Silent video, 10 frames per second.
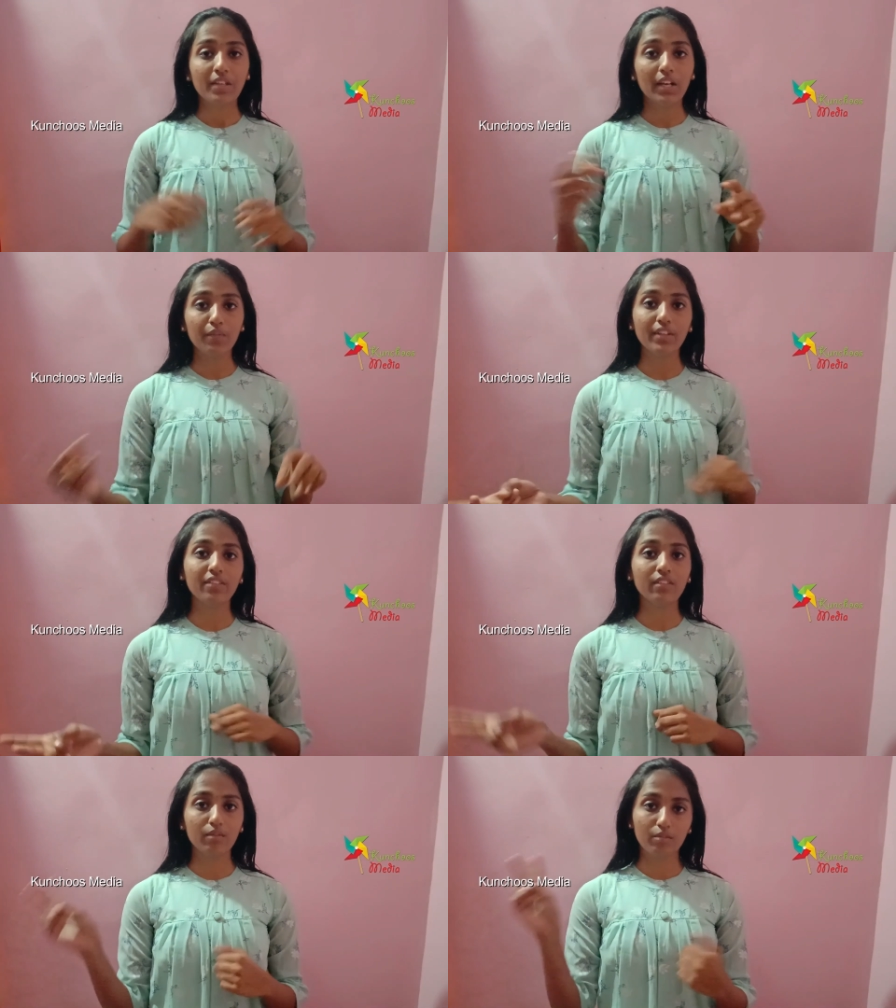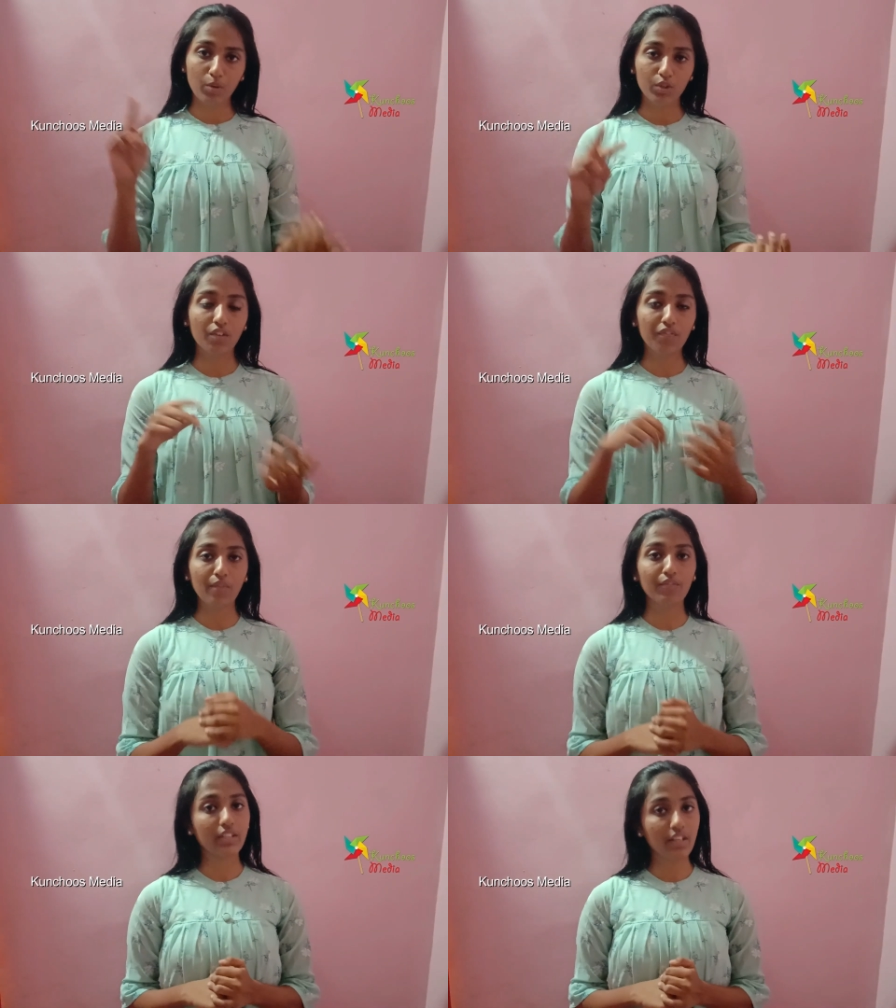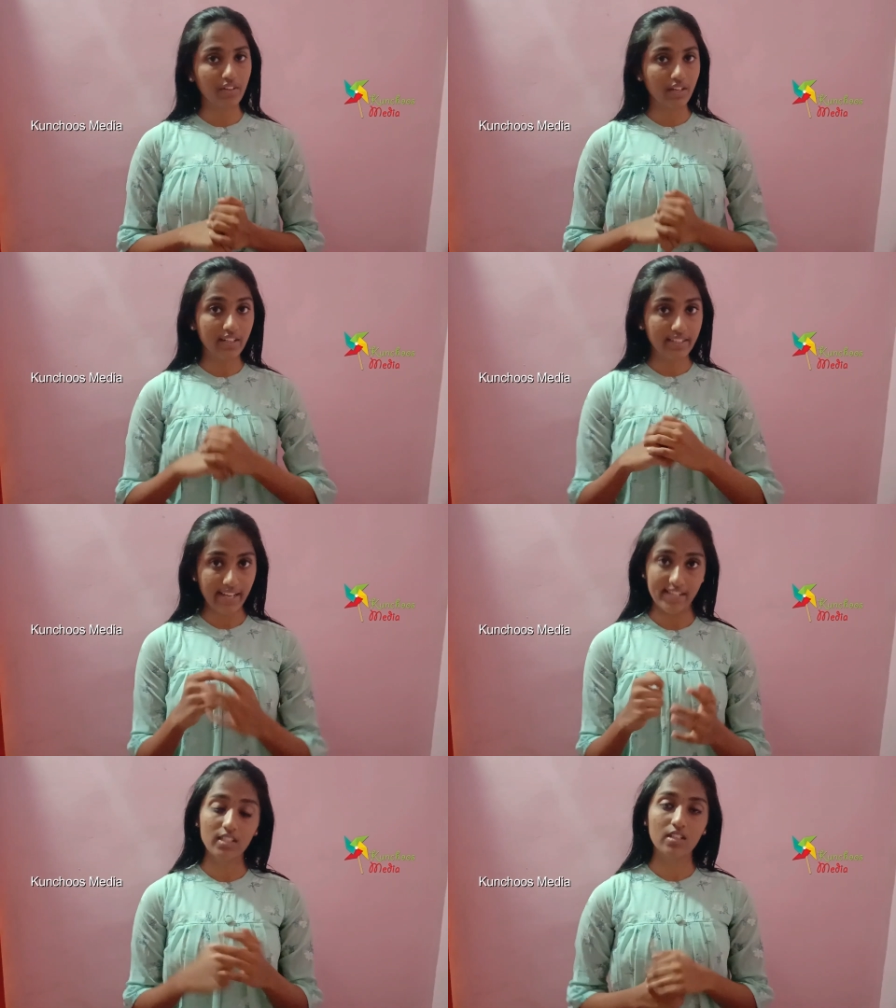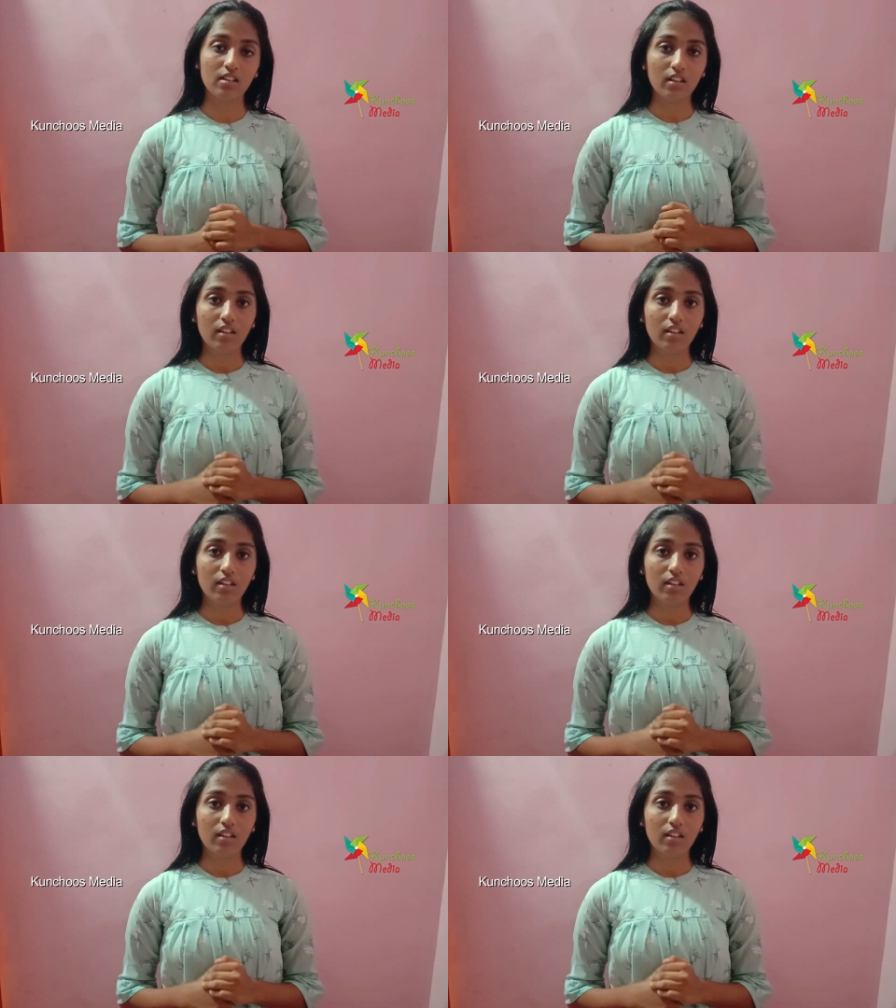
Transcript: And when both of them were given a test,